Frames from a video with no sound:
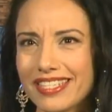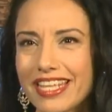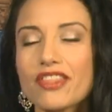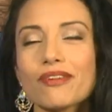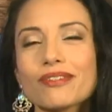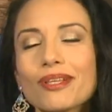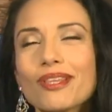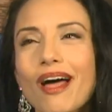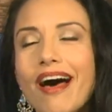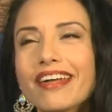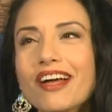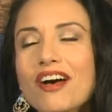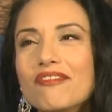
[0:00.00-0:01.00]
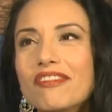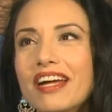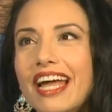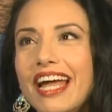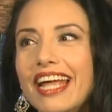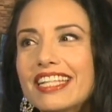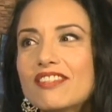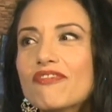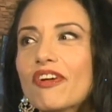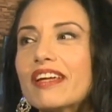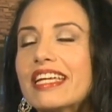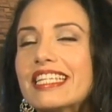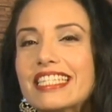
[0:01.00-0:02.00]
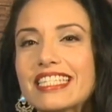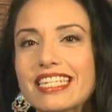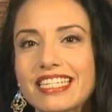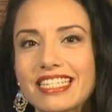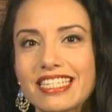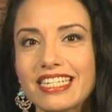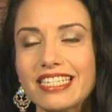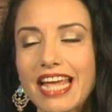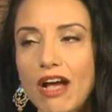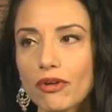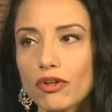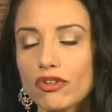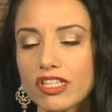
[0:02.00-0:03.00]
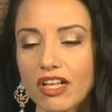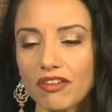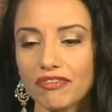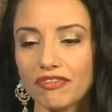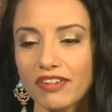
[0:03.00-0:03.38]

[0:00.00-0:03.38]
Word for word: And there's a lot of, it's very easy to, to doubt yourself